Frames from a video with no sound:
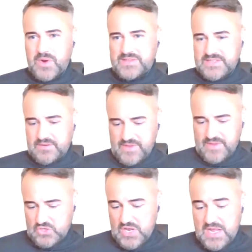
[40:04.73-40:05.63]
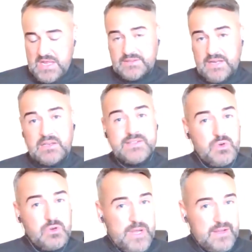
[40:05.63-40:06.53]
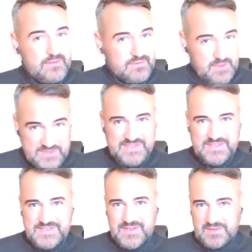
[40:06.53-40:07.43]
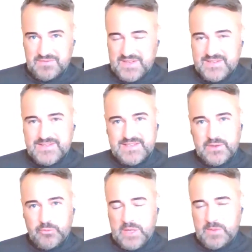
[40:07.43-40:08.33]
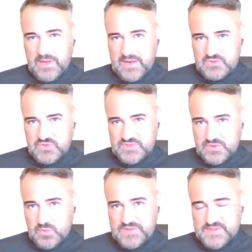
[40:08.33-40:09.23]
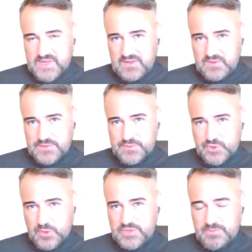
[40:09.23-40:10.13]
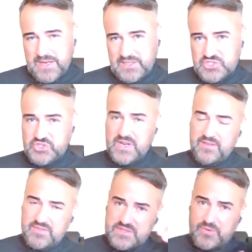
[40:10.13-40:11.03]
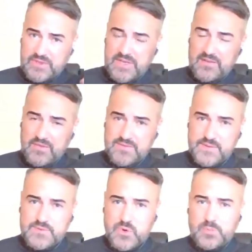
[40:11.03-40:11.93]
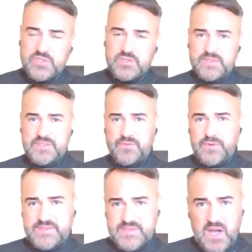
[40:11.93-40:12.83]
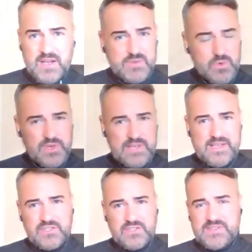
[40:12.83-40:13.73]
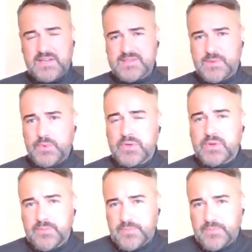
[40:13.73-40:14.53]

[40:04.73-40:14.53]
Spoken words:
great stuff. Thank you. Now let's talk about the business side of things. If people are interested, what's the annual subscription package? Do you have a different level of subscription for different size organisations? How does it work?